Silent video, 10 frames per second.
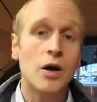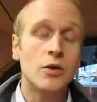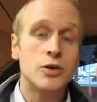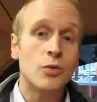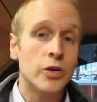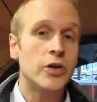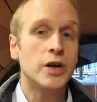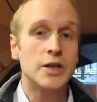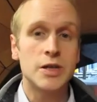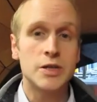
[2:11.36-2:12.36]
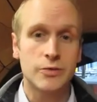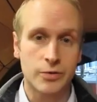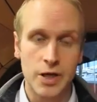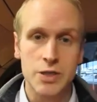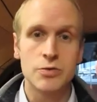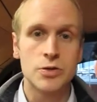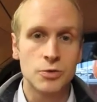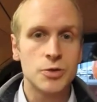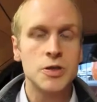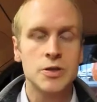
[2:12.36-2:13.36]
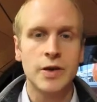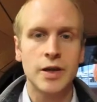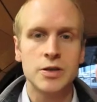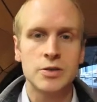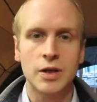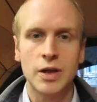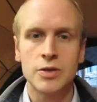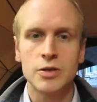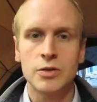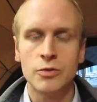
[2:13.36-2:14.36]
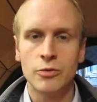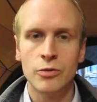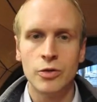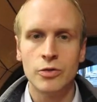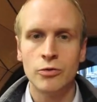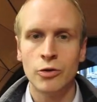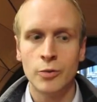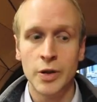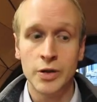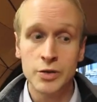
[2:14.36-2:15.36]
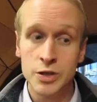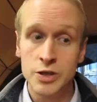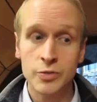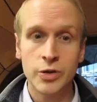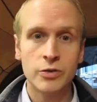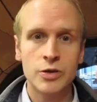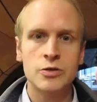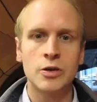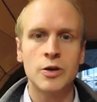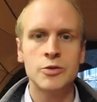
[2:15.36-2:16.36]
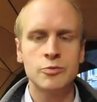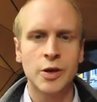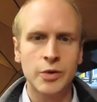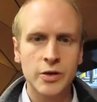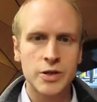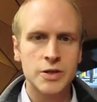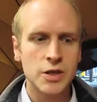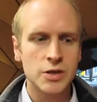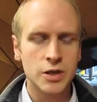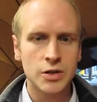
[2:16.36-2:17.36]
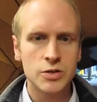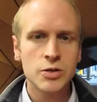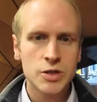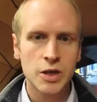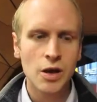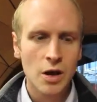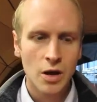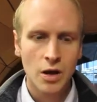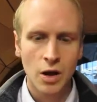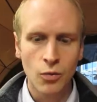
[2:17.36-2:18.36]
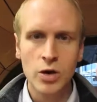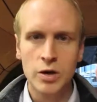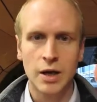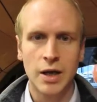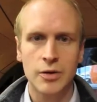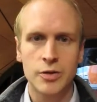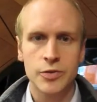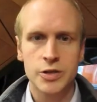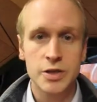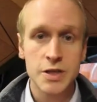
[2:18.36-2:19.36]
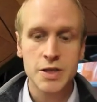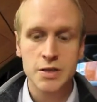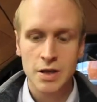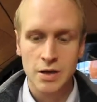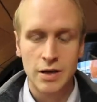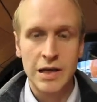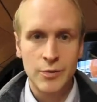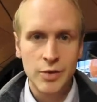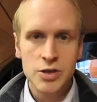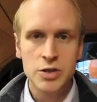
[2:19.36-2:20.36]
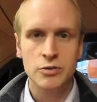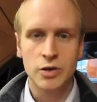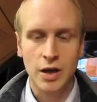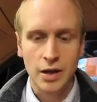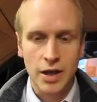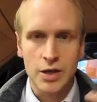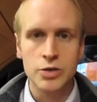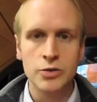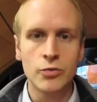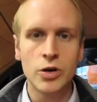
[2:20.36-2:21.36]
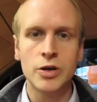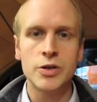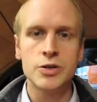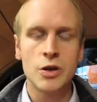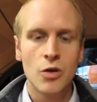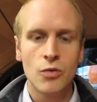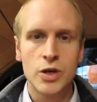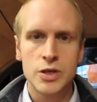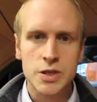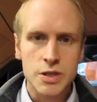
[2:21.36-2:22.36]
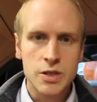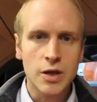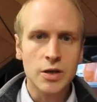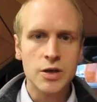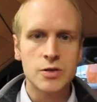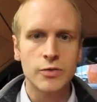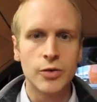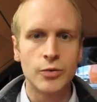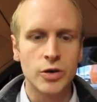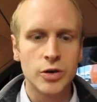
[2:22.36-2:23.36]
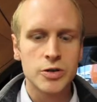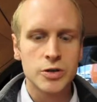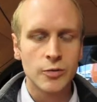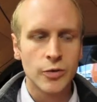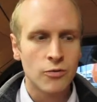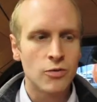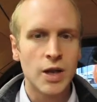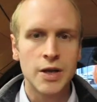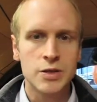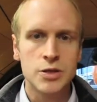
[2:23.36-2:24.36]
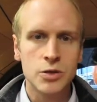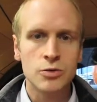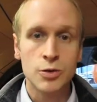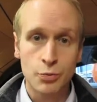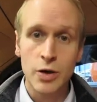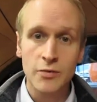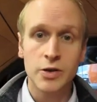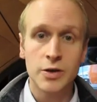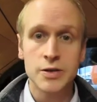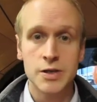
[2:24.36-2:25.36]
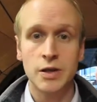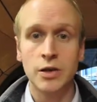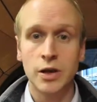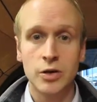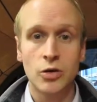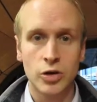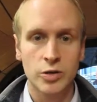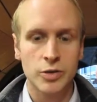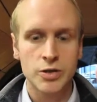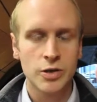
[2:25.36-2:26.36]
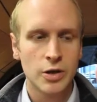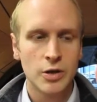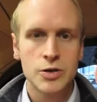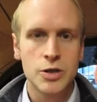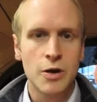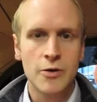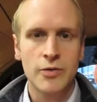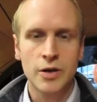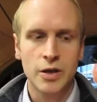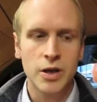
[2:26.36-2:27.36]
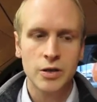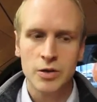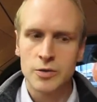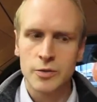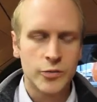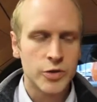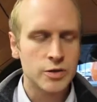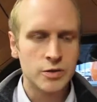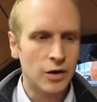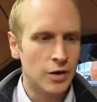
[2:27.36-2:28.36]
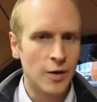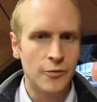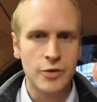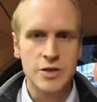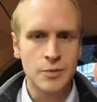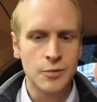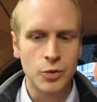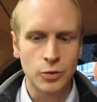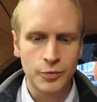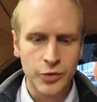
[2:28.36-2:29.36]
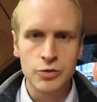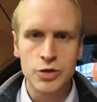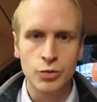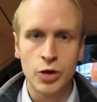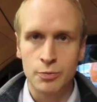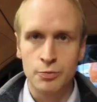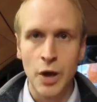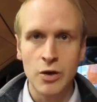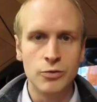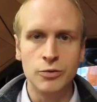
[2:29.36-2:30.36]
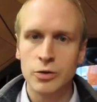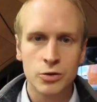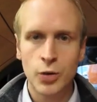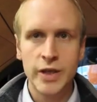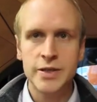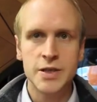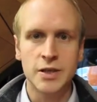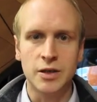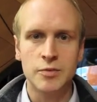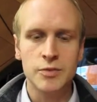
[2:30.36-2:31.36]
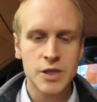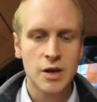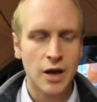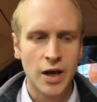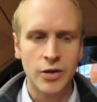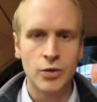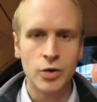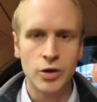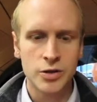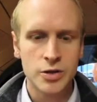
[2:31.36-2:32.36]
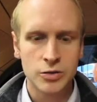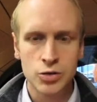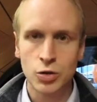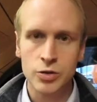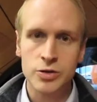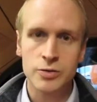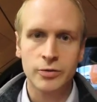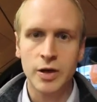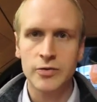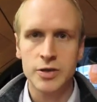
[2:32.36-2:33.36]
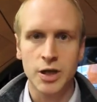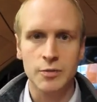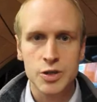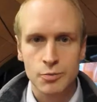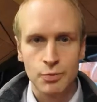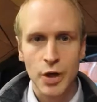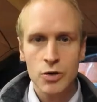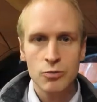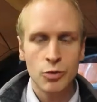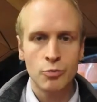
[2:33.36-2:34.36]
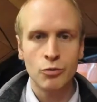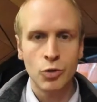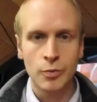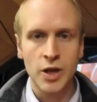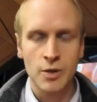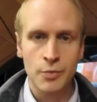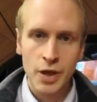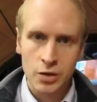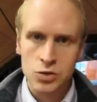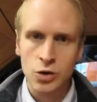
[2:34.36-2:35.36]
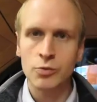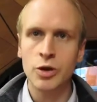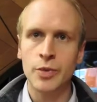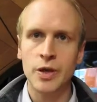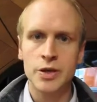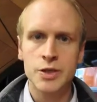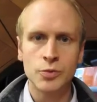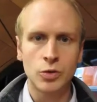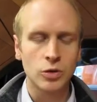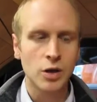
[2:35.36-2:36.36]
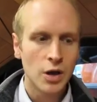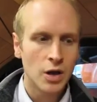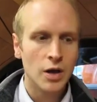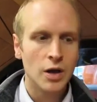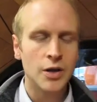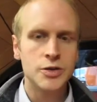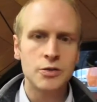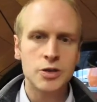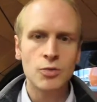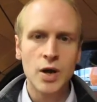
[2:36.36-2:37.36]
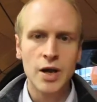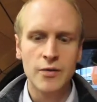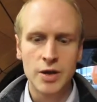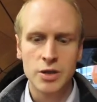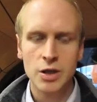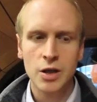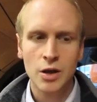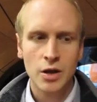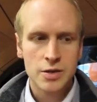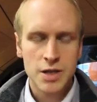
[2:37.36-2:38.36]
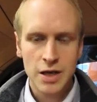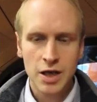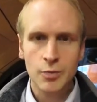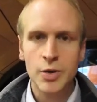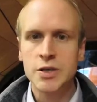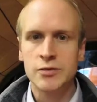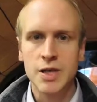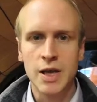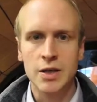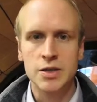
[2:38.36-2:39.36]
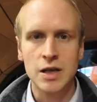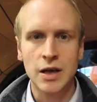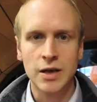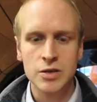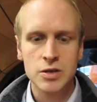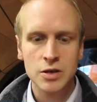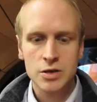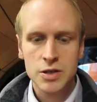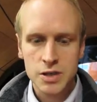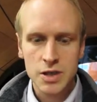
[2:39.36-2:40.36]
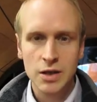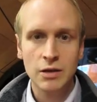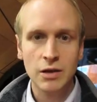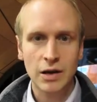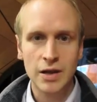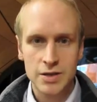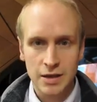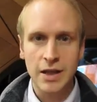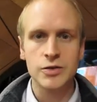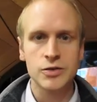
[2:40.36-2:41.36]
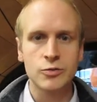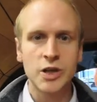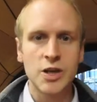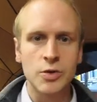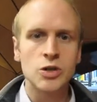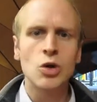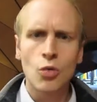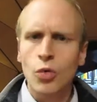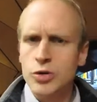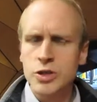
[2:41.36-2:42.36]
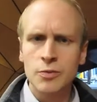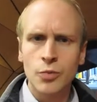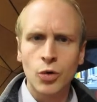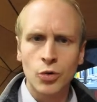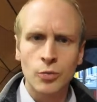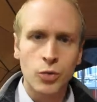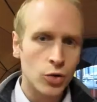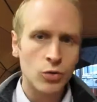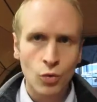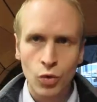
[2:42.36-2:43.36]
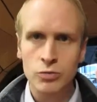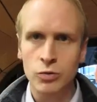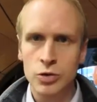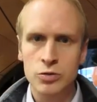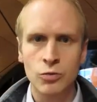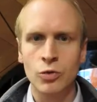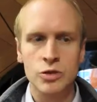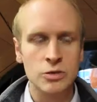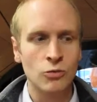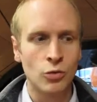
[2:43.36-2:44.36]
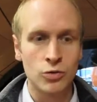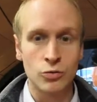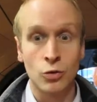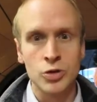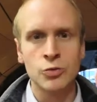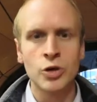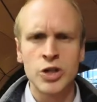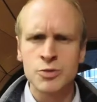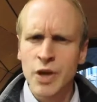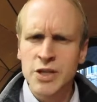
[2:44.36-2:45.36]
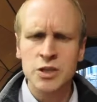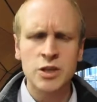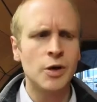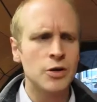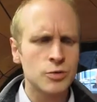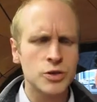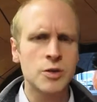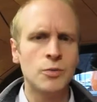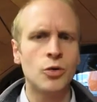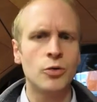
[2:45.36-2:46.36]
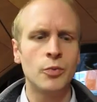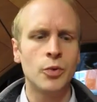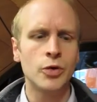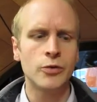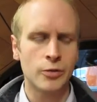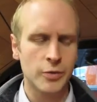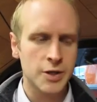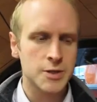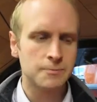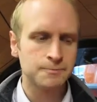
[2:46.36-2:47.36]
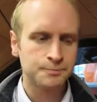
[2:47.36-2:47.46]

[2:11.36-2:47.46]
So one of the ideas for extra resources of adding to a lecture that we've been using is something that comes from my previous teaching, is using a word cloud. So this is an image, a collection of words, which the size of the word relates to the prevalence in a document. So if I, for example, use the word bone 20 times and the word joint 5 times, bone would appear big, joint would appear small. And so it's a way of actually taking a piece of text and seeing at a glance from an image what's the important point, what's the word that's mentioned the most, what's the important point from this.